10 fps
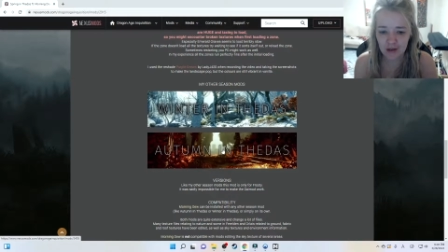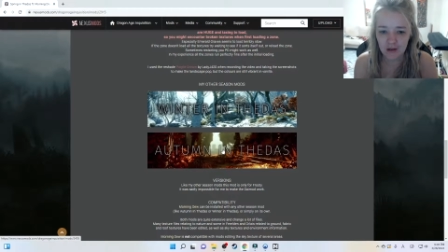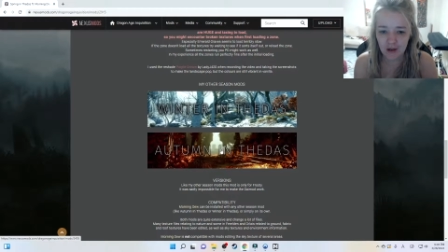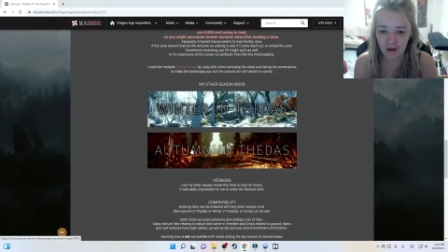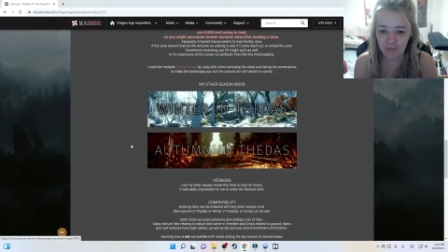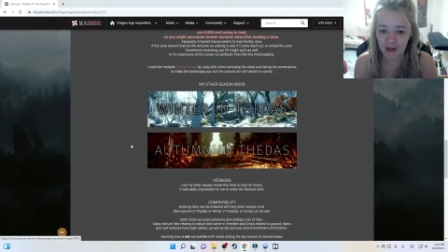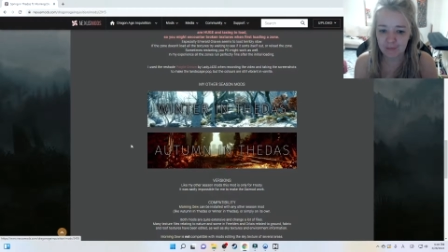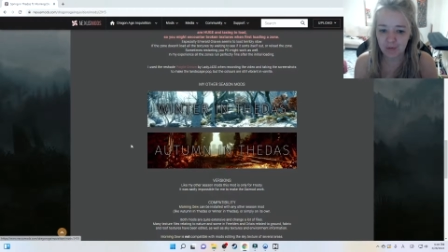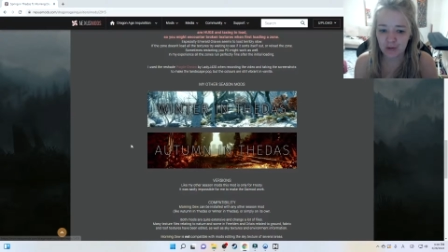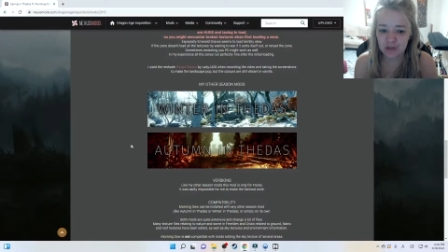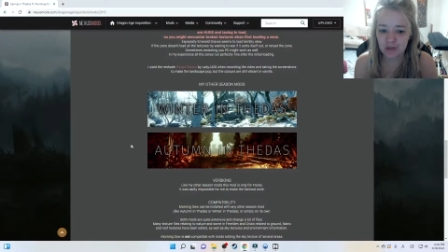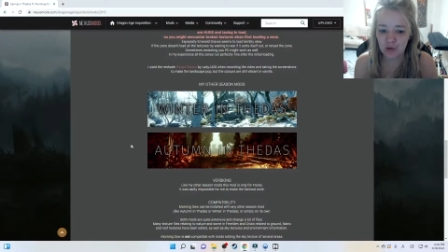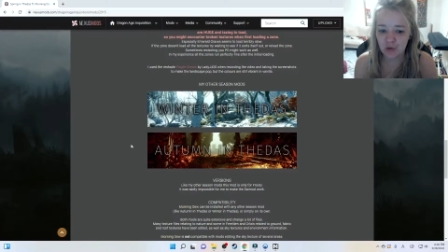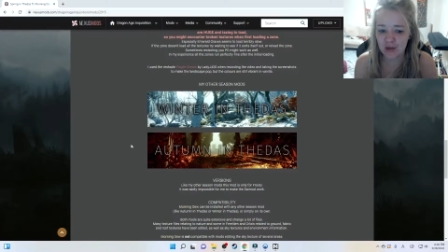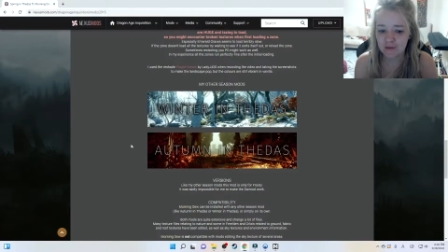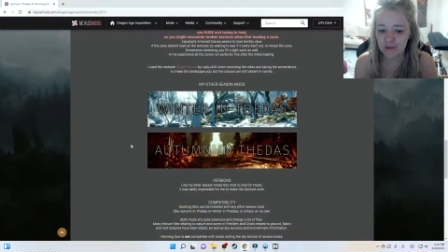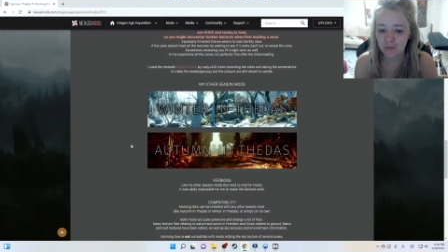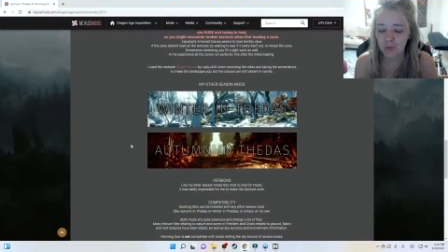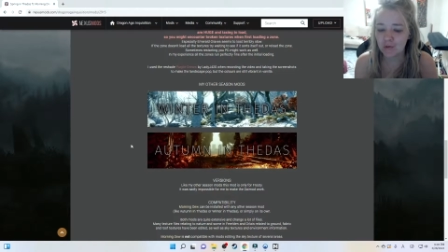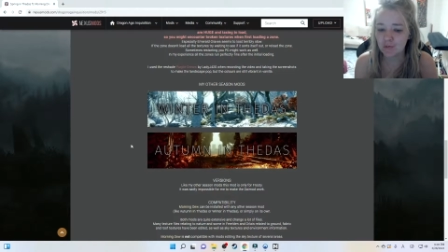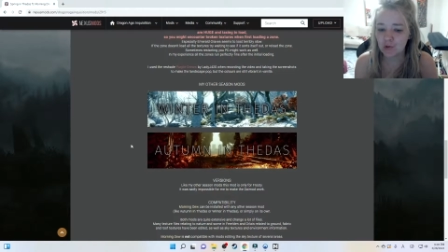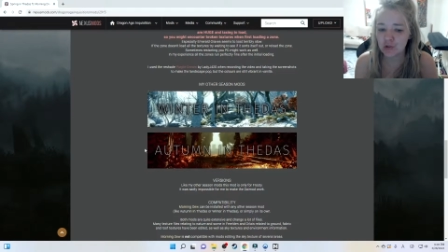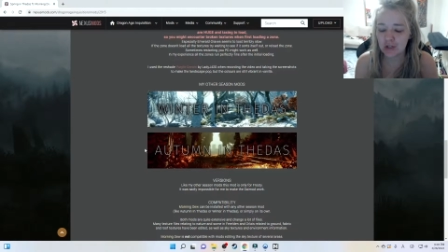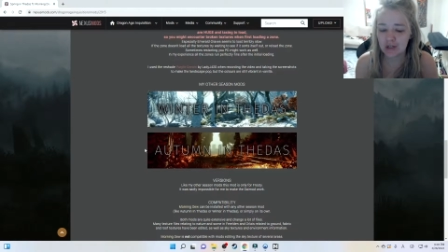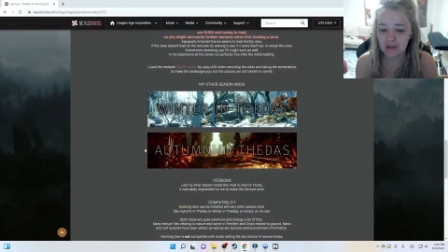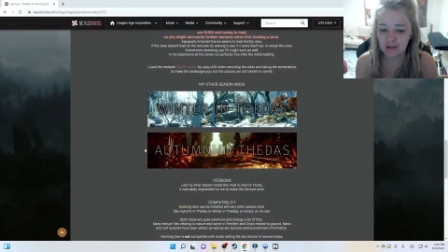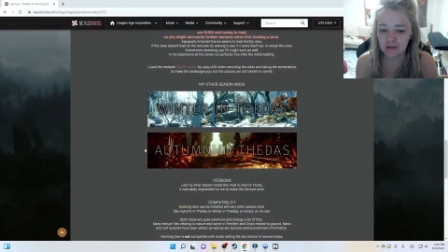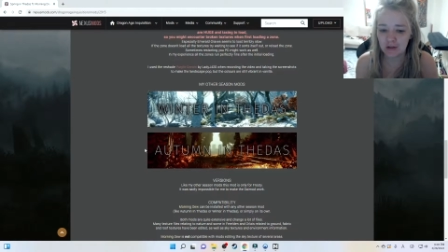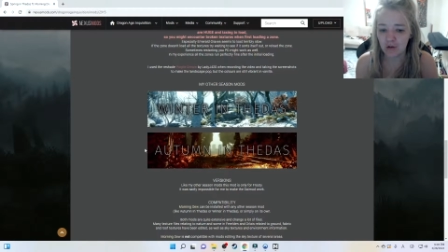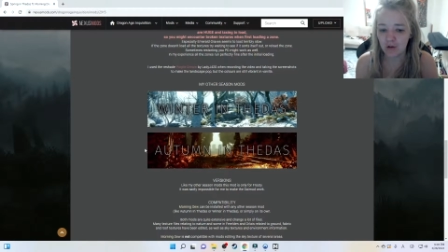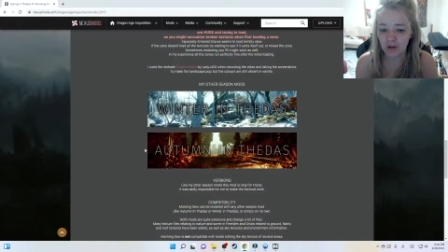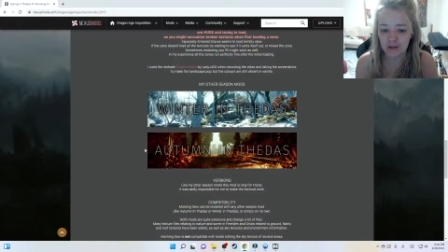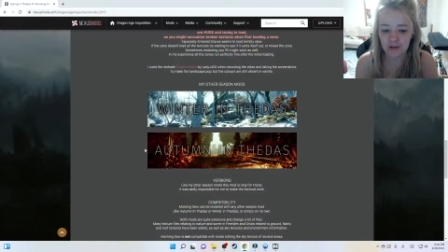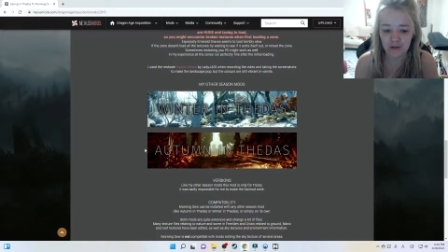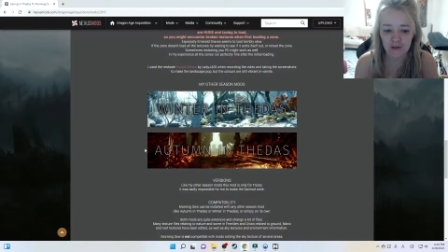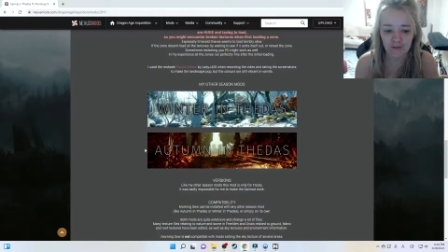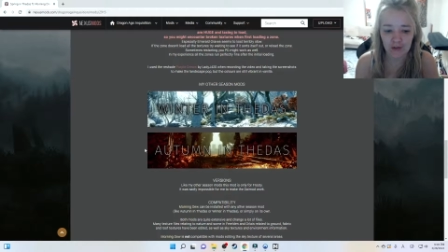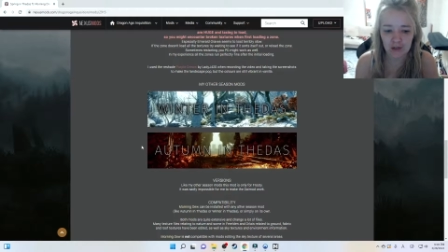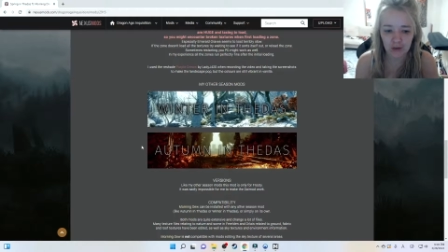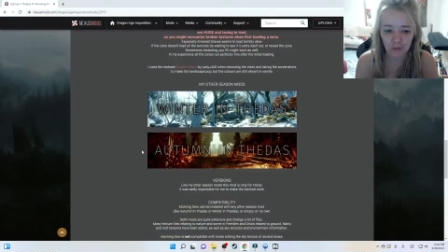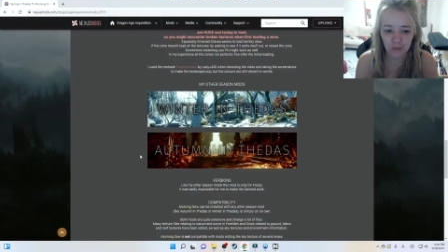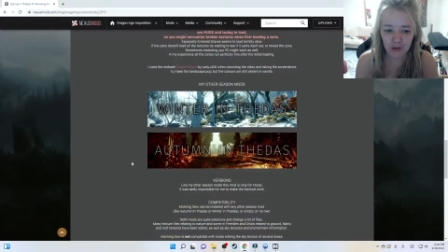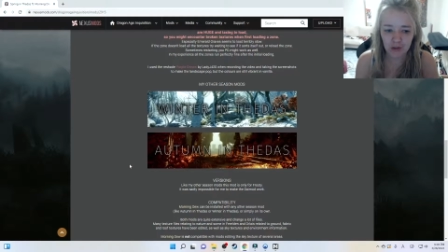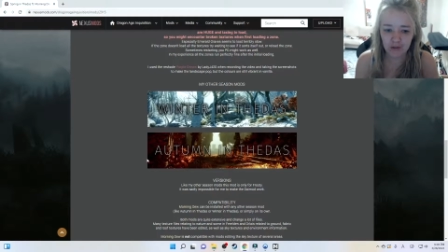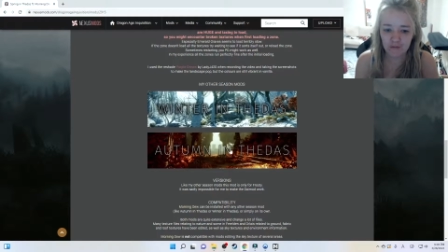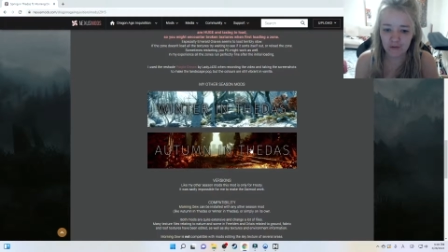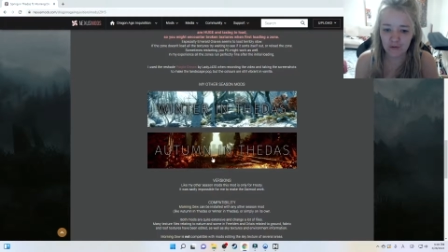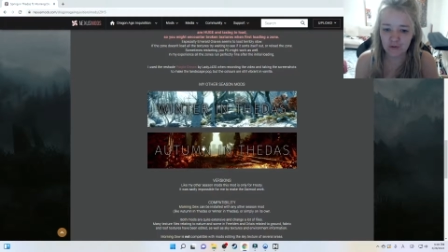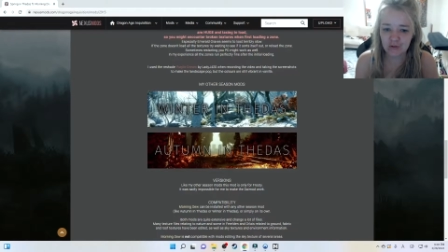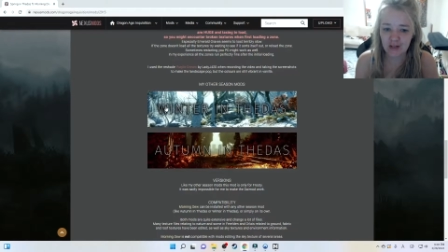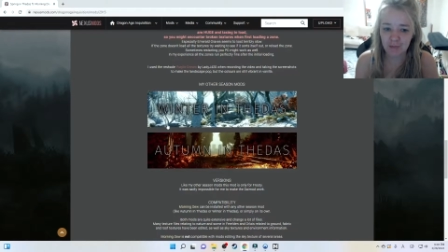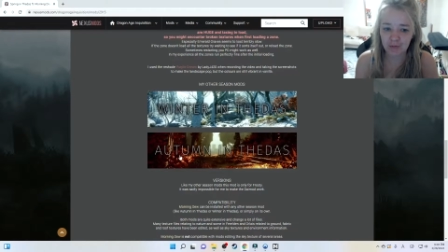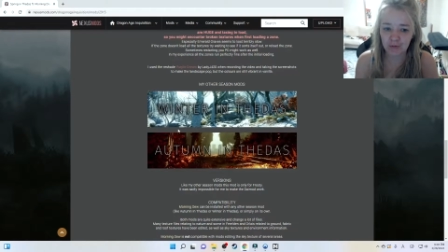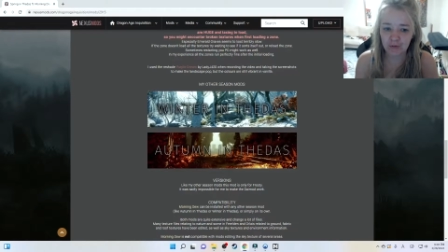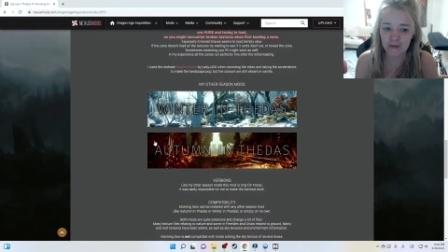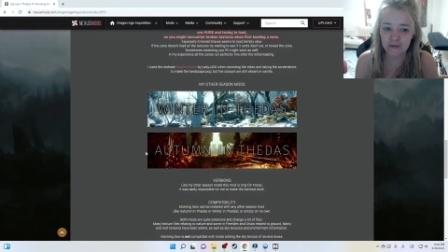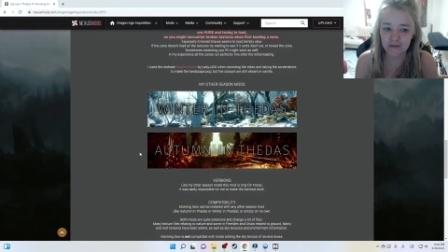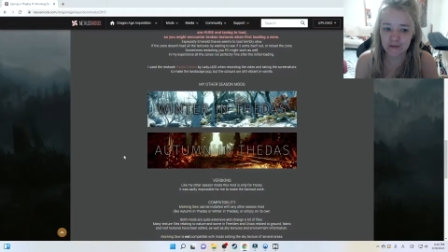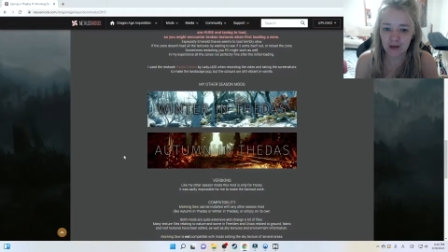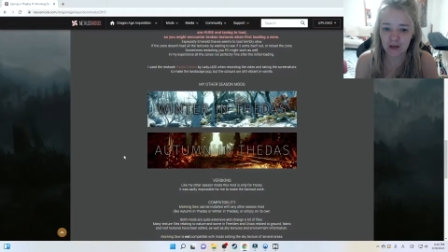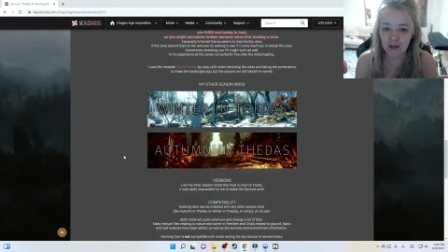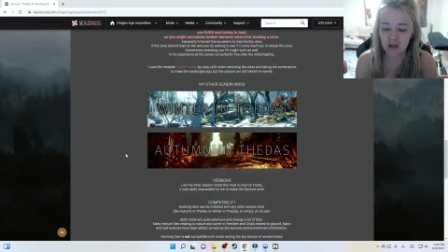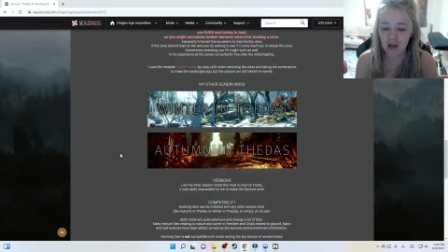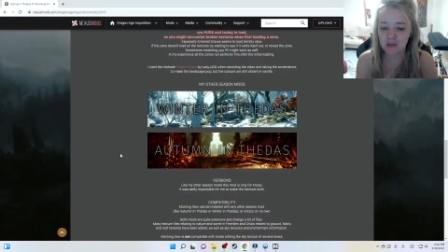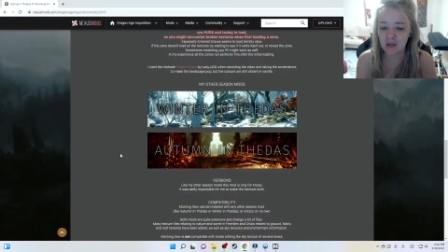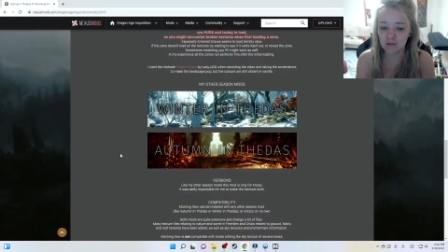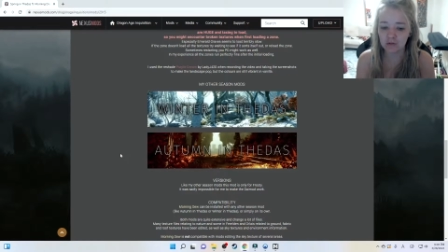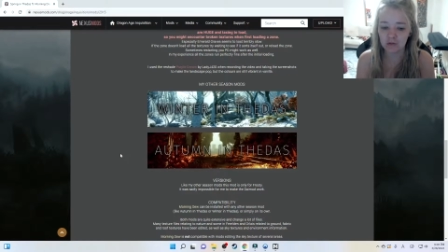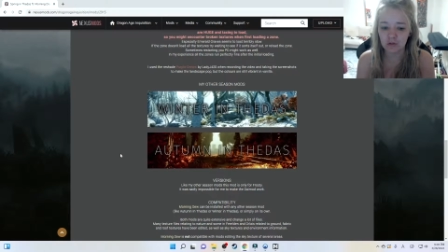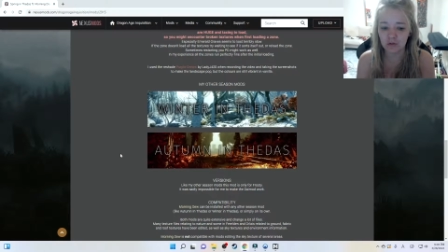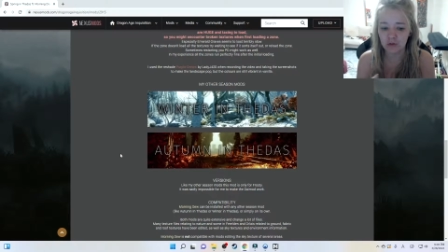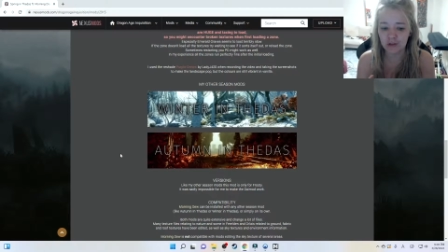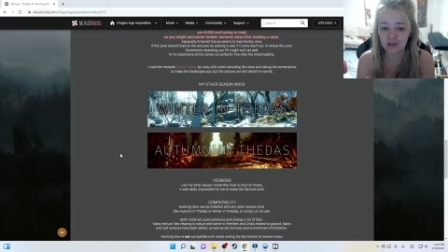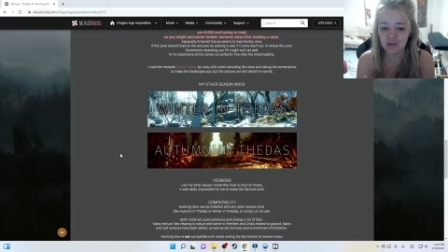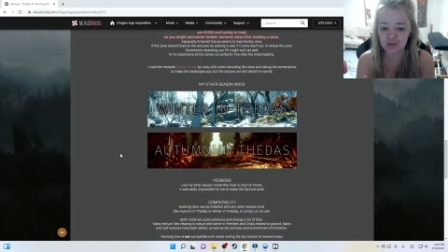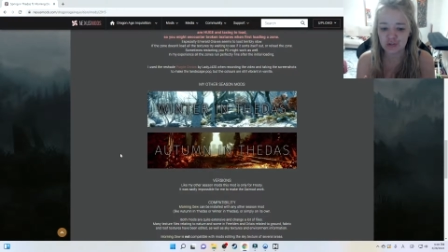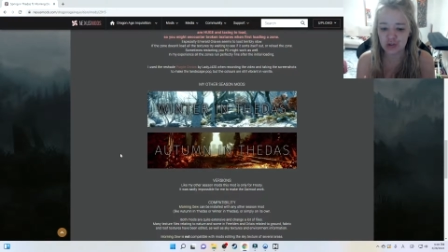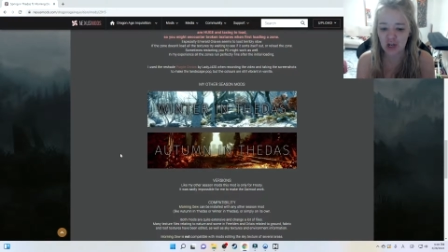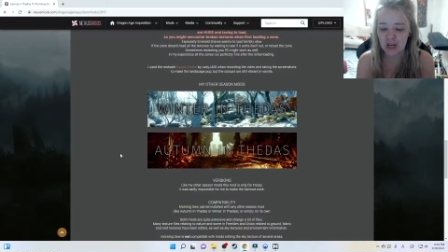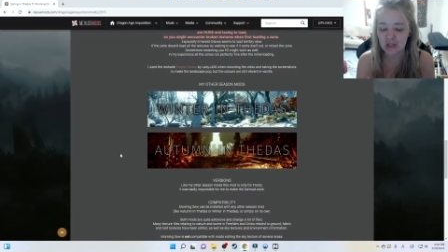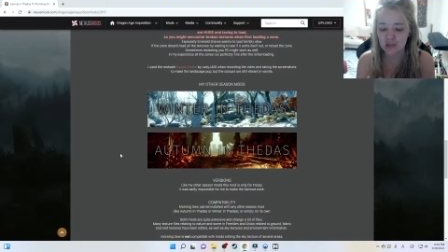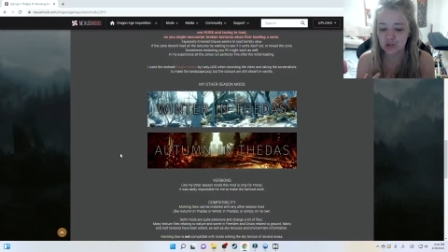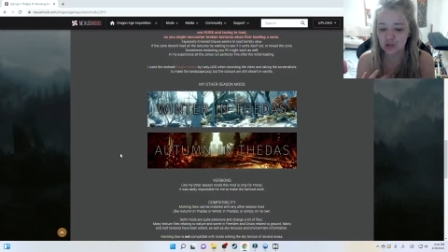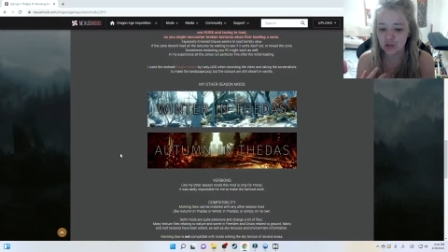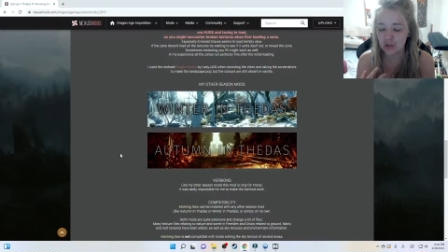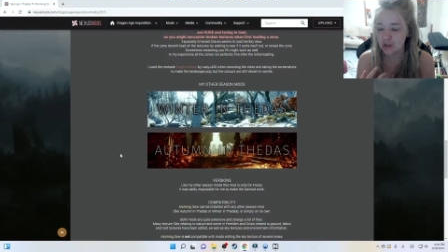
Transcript: I'm going to showcase the spring version later on in this video. These are just absolutely stunning, and they literally just change